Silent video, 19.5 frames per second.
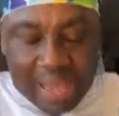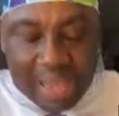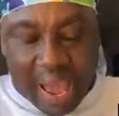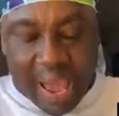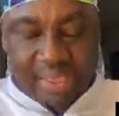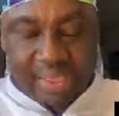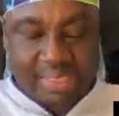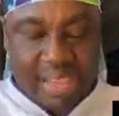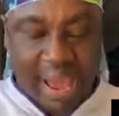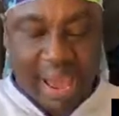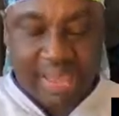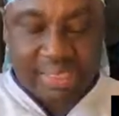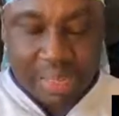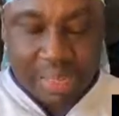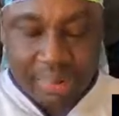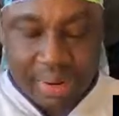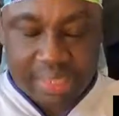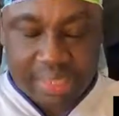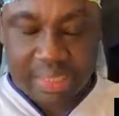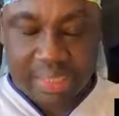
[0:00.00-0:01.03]
What is
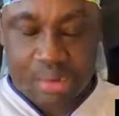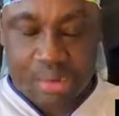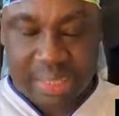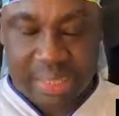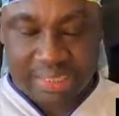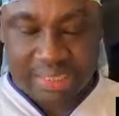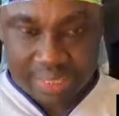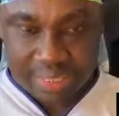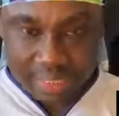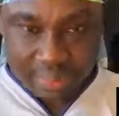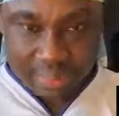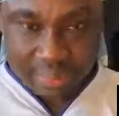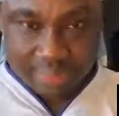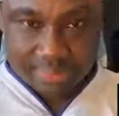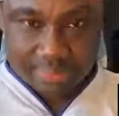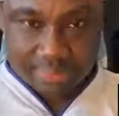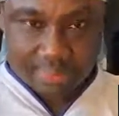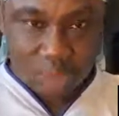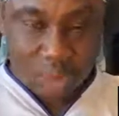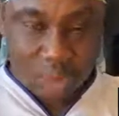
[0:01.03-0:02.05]

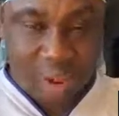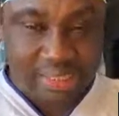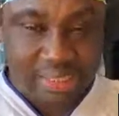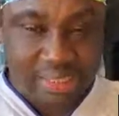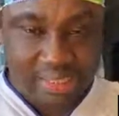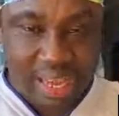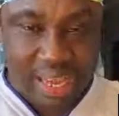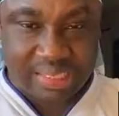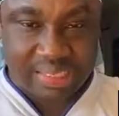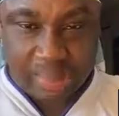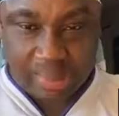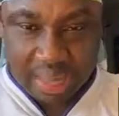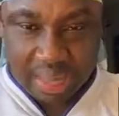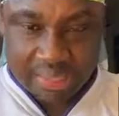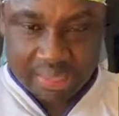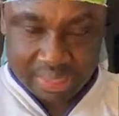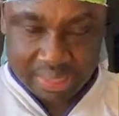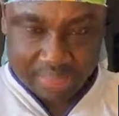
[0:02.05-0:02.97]
that? I'm listening.